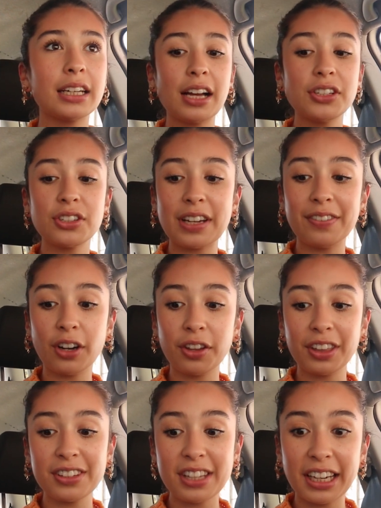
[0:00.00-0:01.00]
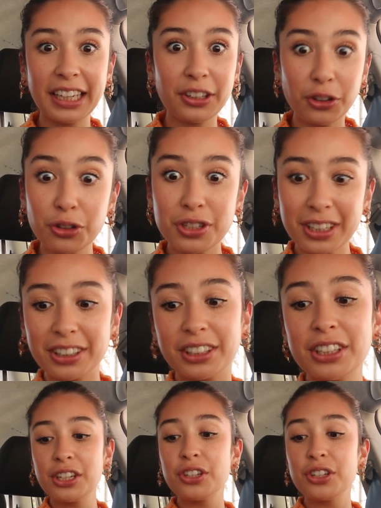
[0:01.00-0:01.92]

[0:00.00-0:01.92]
I just have a lot of things that I need to do still.